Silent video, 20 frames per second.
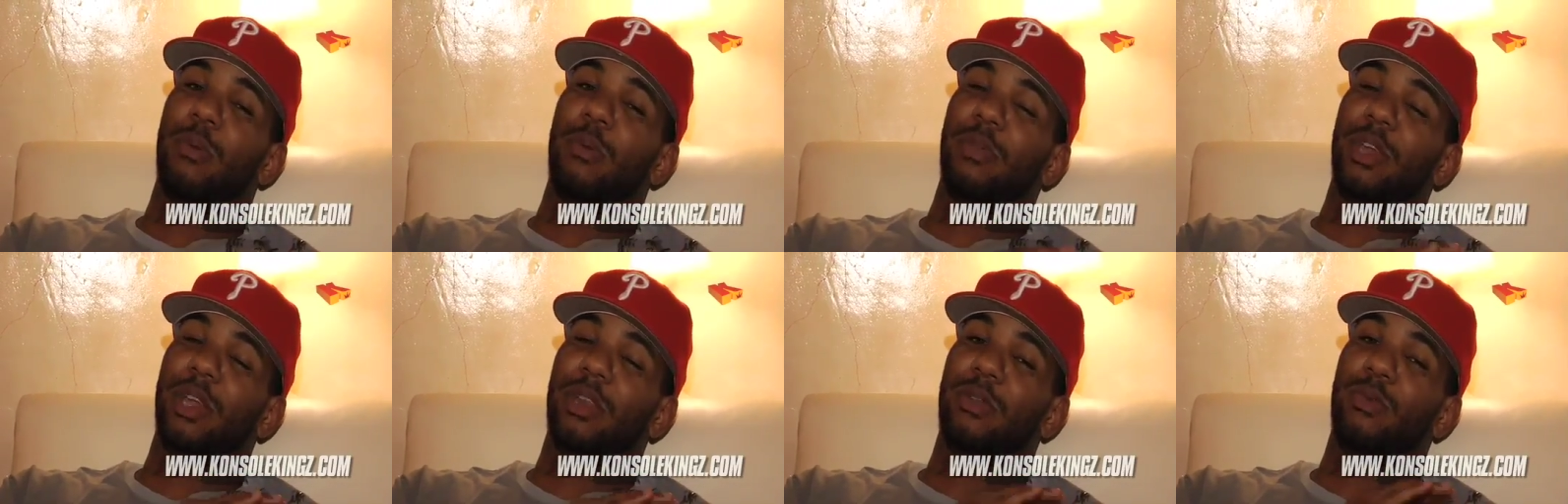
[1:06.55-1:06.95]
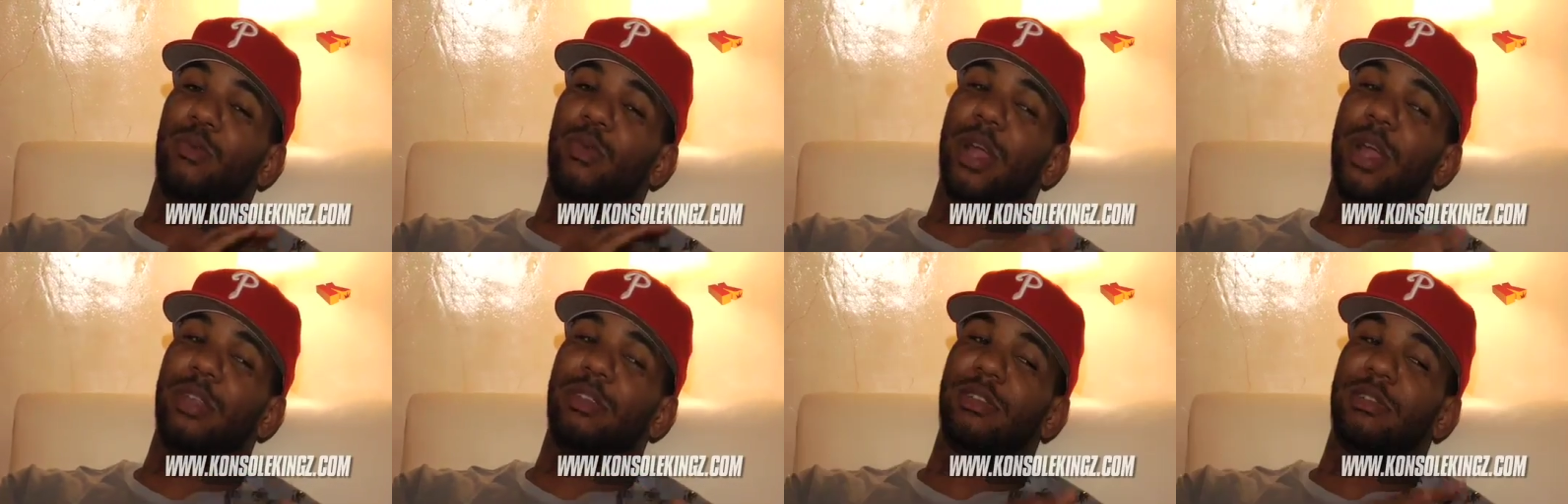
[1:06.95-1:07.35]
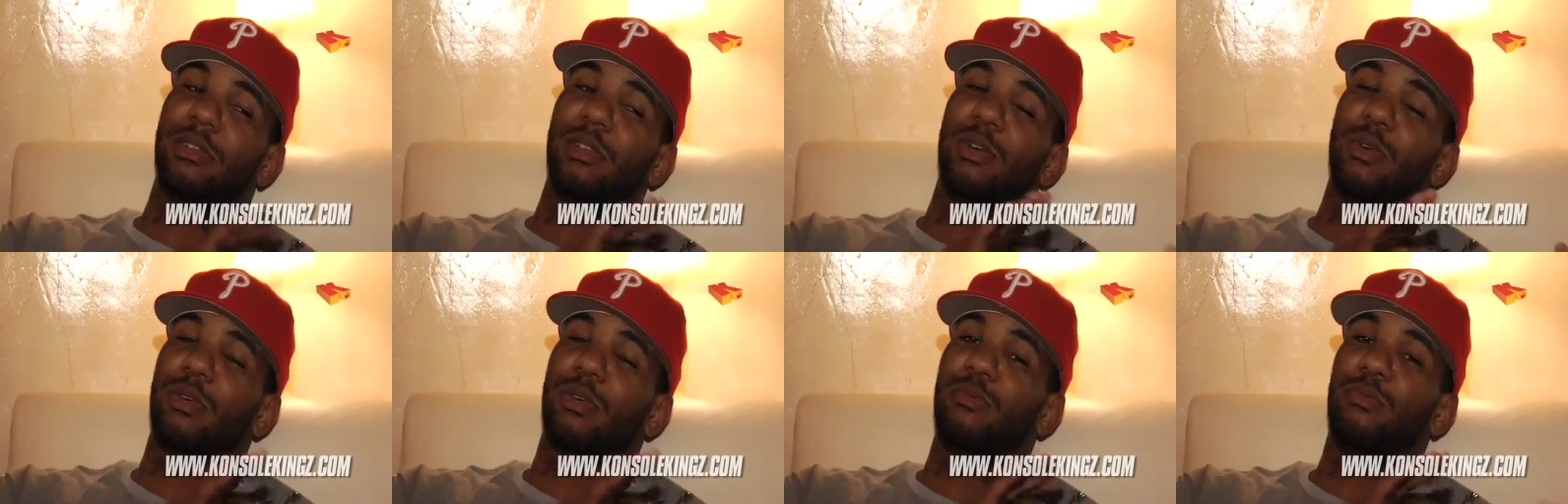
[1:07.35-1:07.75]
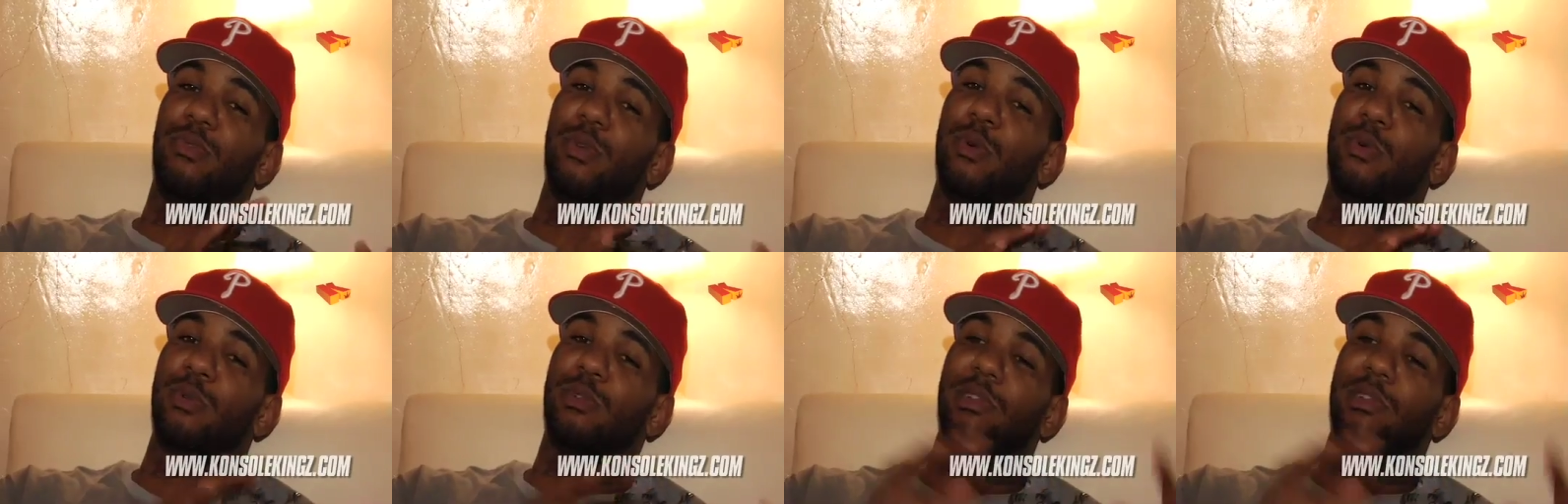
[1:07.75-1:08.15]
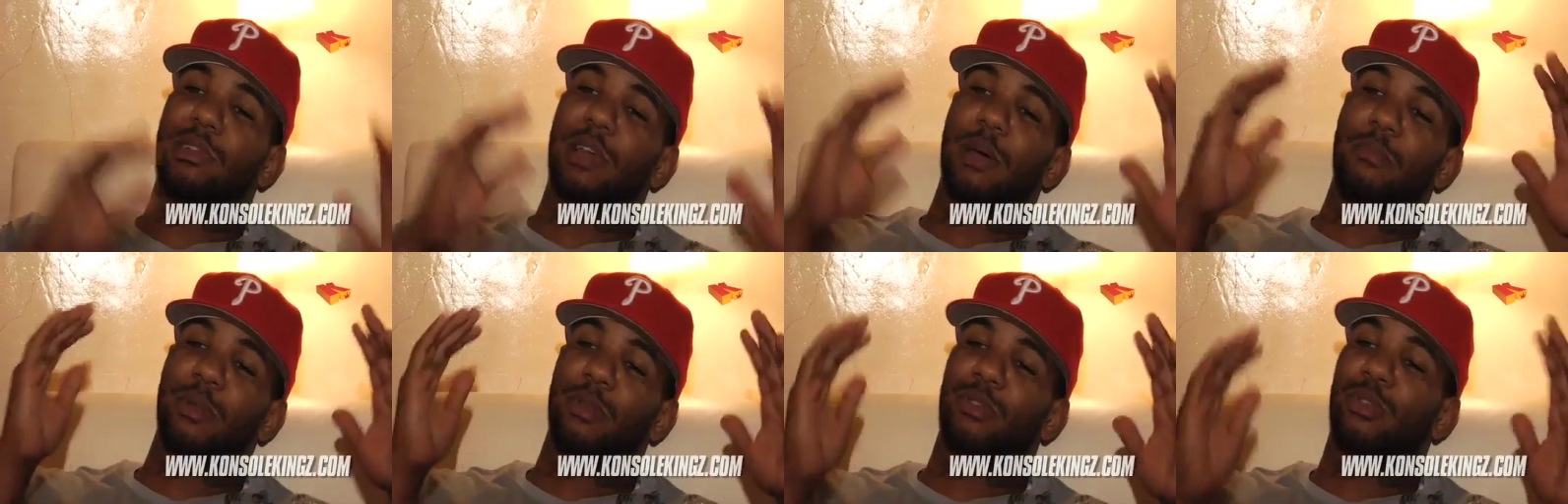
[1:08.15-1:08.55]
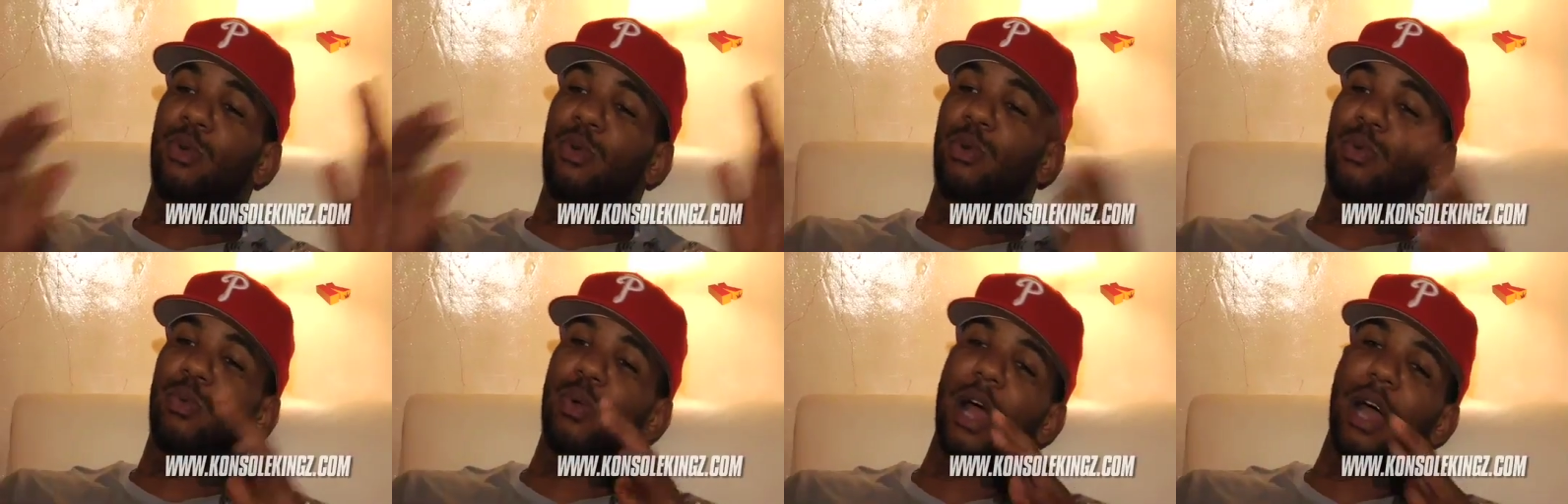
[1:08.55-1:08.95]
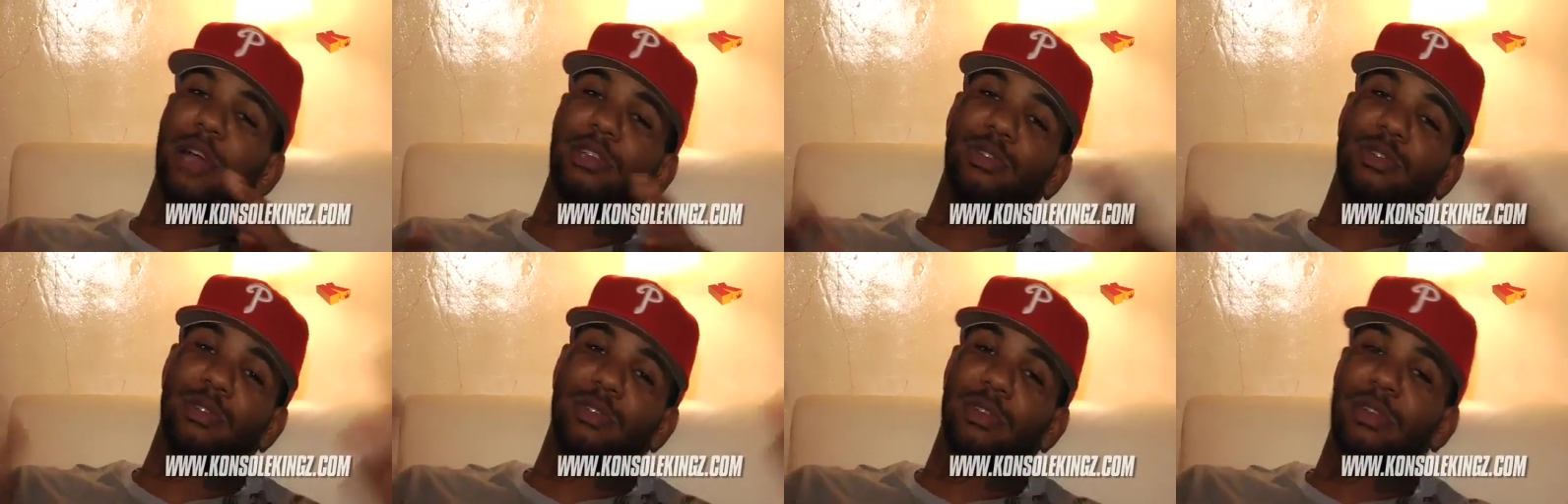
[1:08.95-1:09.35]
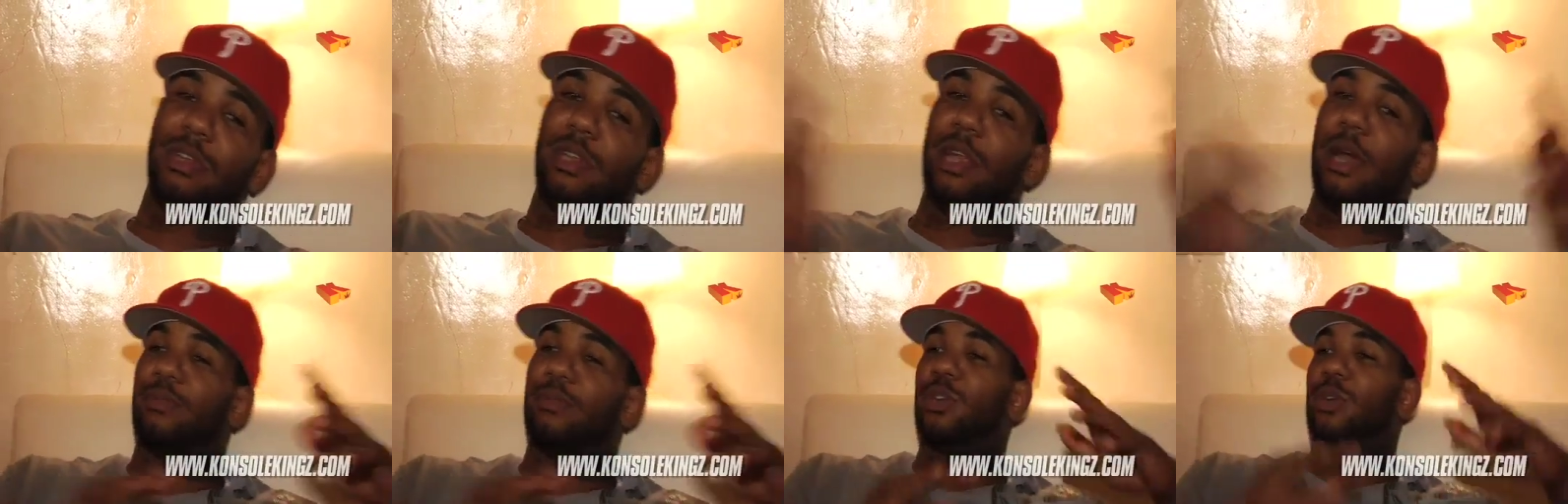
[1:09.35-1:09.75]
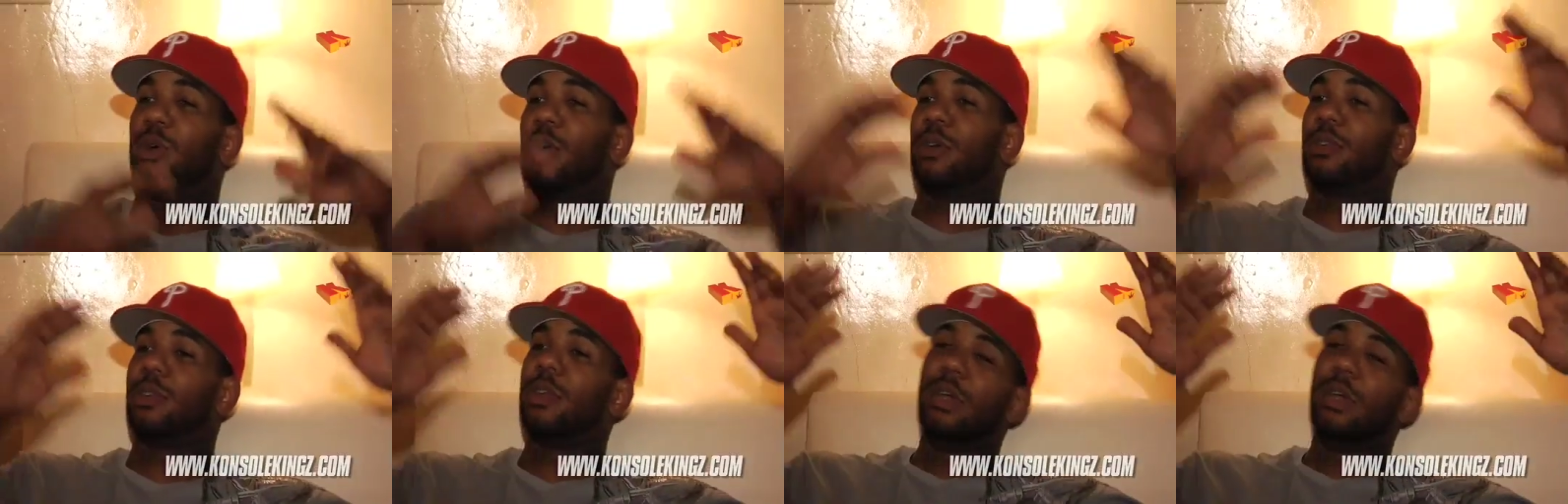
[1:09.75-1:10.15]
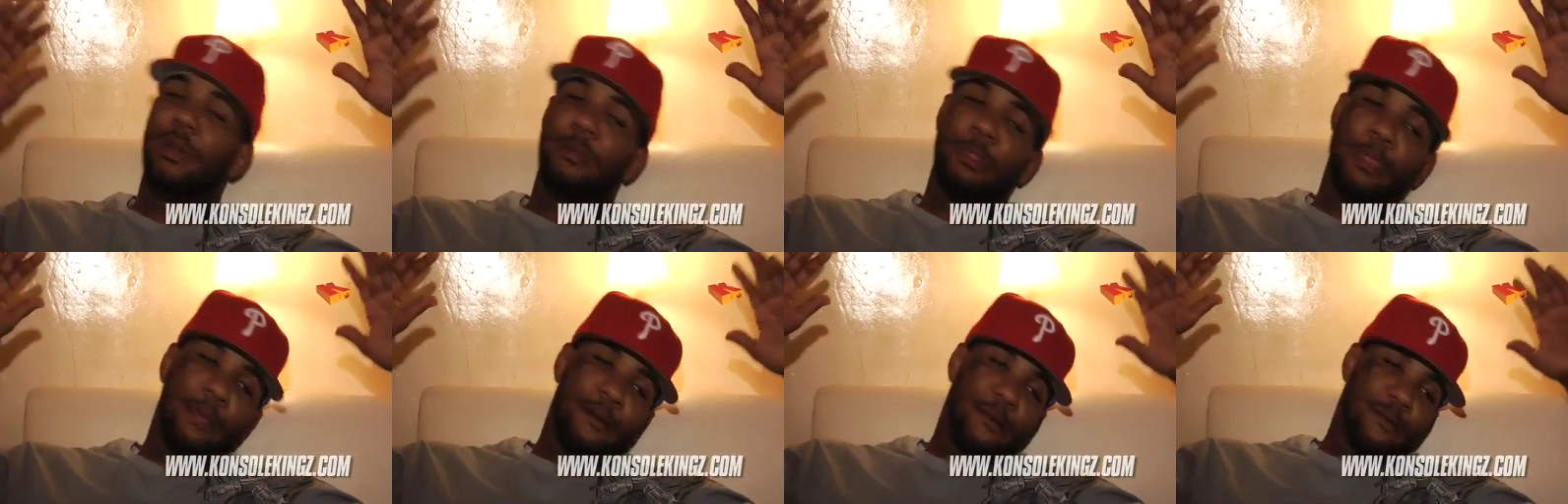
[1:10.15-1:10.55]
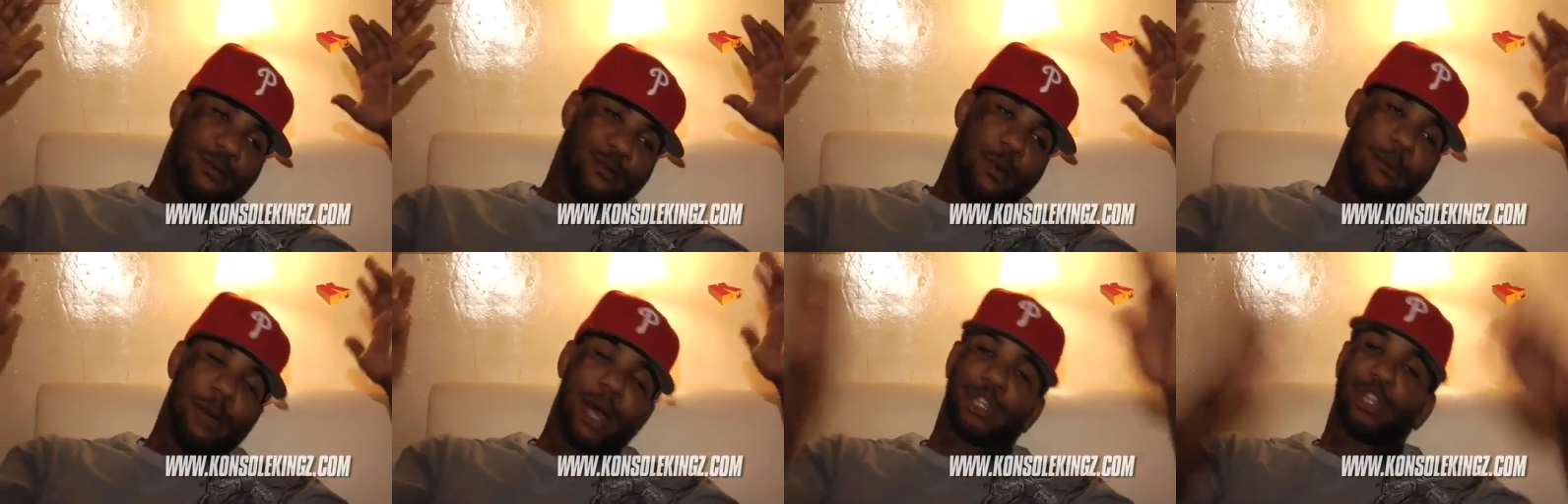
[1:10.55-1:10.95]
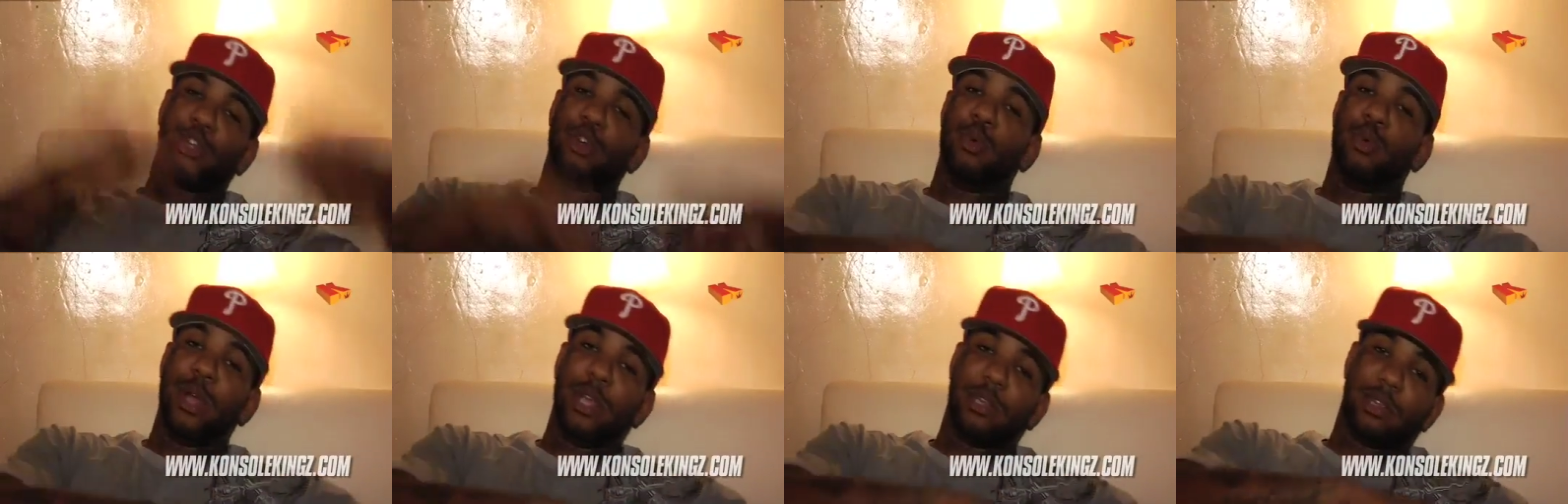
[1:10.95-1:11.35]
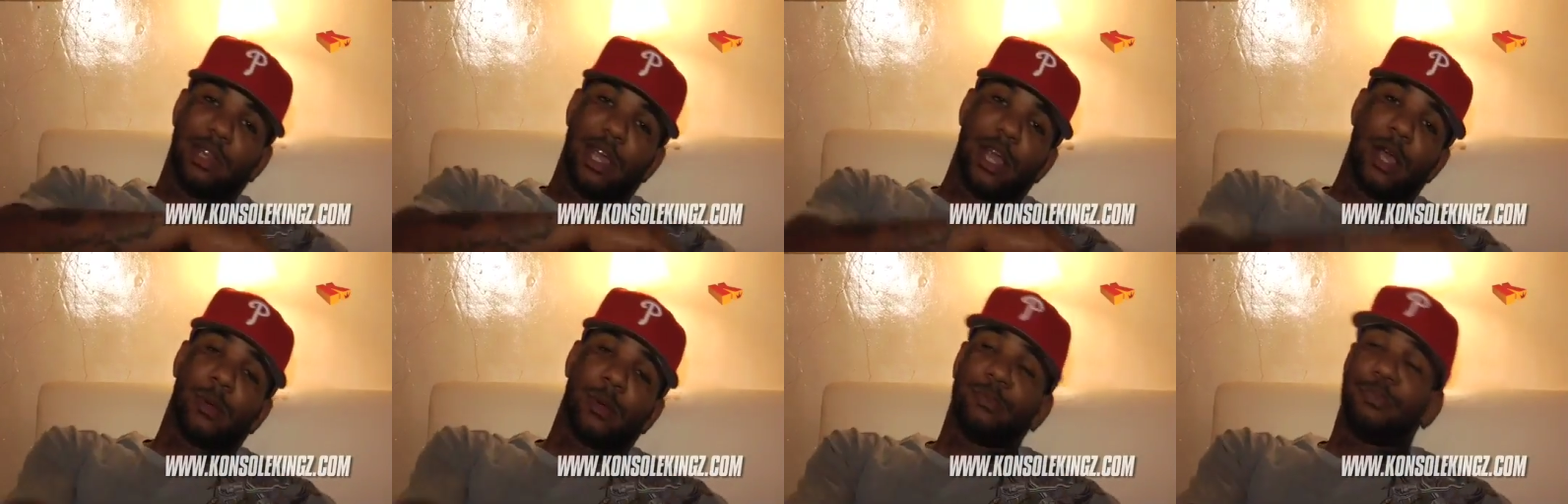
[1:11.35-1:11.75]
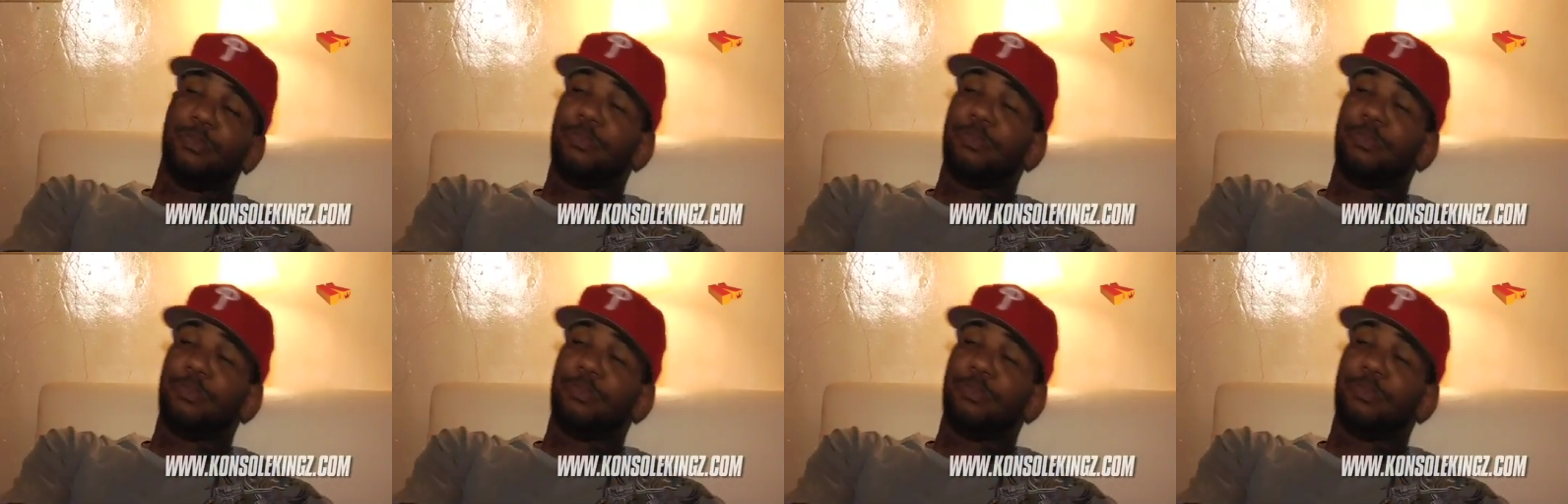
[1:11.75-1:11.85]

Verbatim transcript: I'm getting the ratings a little confused since I've been through the rosters and the depth charts for about two weeks now.